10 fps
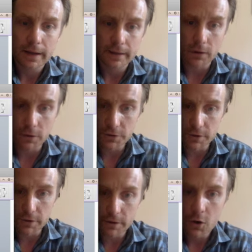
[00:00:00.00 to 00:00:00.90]

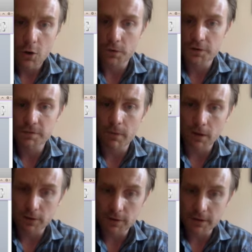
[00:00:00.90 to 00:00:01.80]
larger, or
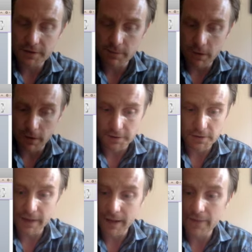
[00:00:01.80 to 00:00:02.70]
smaller and smaller.
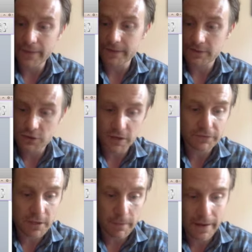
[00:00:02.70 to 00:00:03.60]
Again, that's Shift,
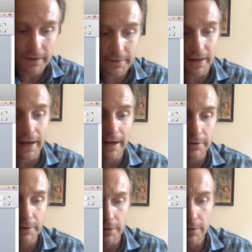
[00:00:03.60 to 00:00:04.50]
Command, and
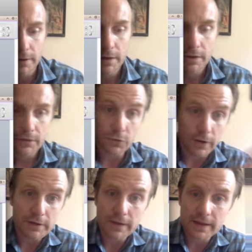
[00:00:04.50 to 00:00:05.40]
either
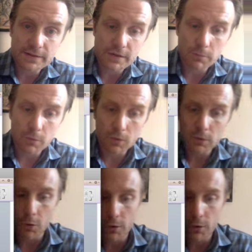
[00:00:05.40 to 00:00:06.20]
greater than symbol or